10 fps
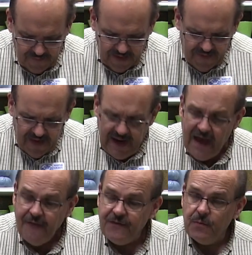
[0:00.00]
and then
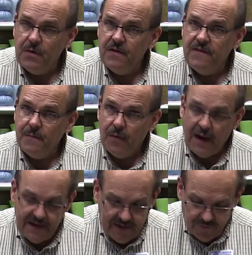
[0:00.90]
afterwards the
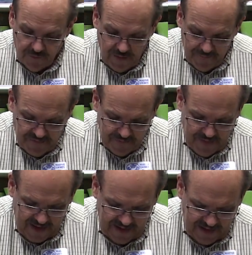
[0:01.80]
bride can drop them
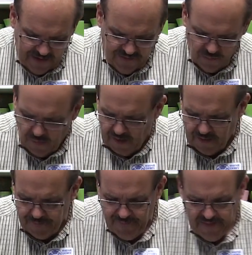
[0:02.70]
back into
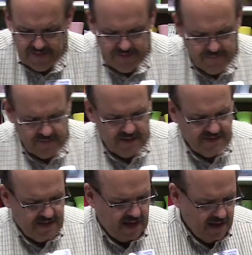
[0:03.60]
water. I'm
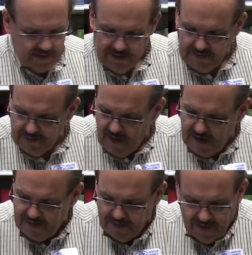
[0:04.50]
going to tie a little
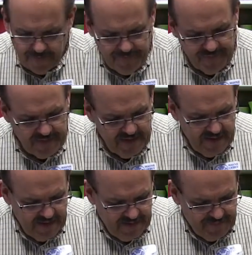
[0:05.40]
knot in there.
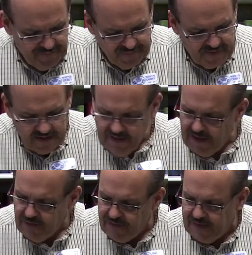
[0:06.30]

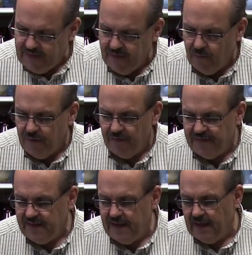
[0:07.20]
Another thing that we're
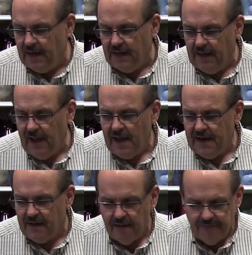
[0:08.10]
seeing a
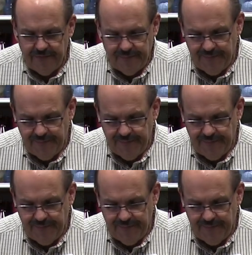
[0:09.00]
lot of